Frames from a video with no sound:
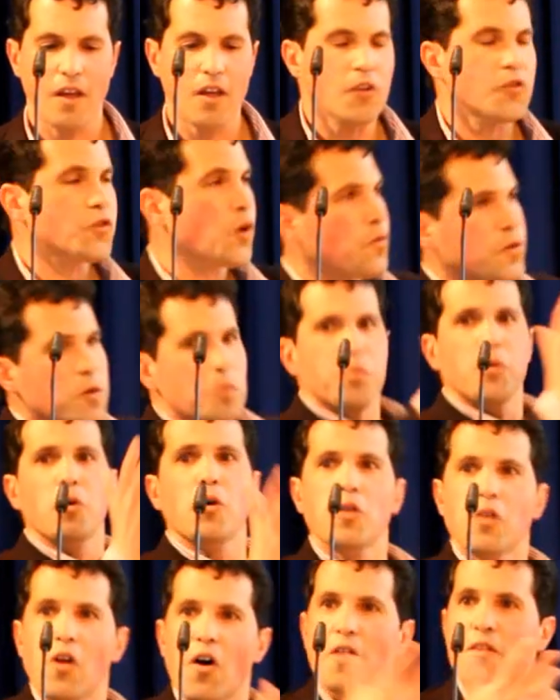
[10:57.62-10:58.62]
So if you
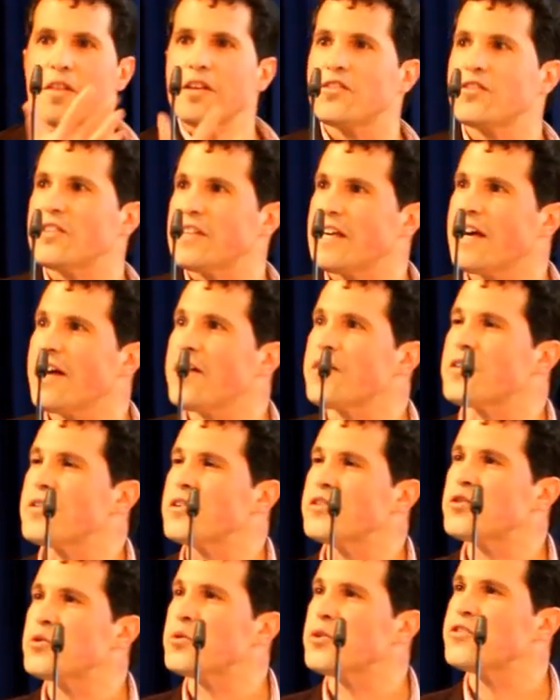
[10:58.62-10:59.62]
pull all this together
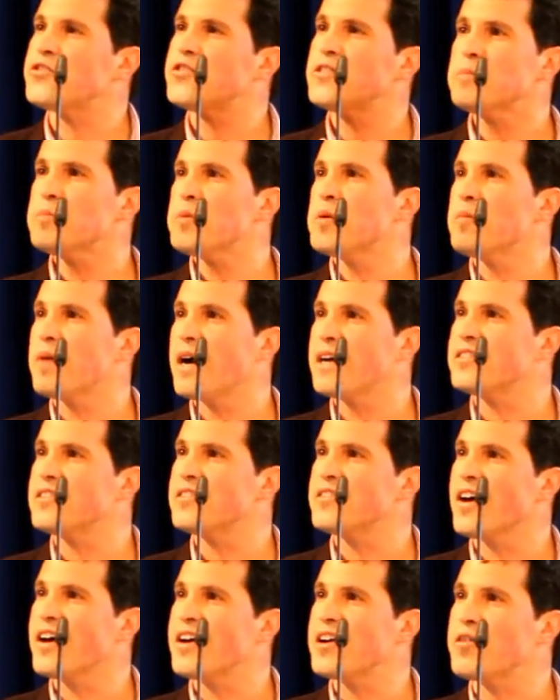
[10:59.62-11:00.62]
into a
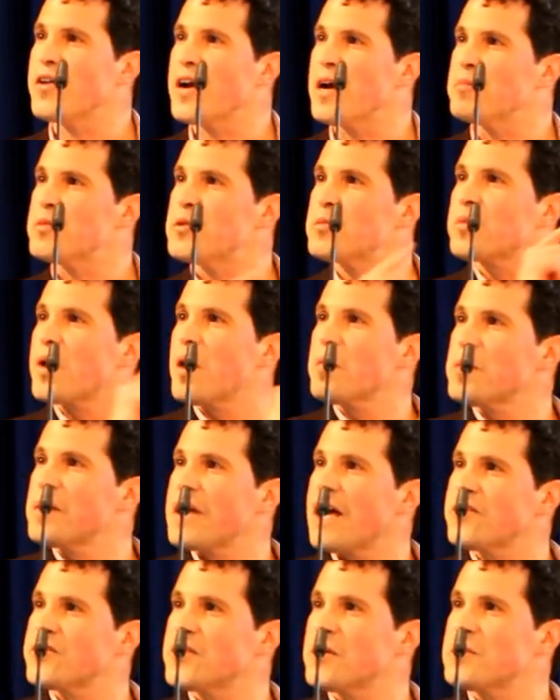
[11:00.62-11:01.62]
simple-minded diagram, you probably
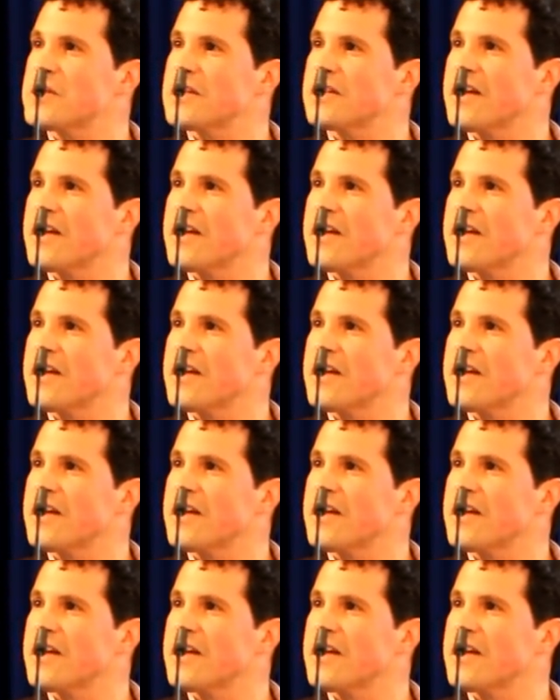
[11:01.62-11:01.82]
have something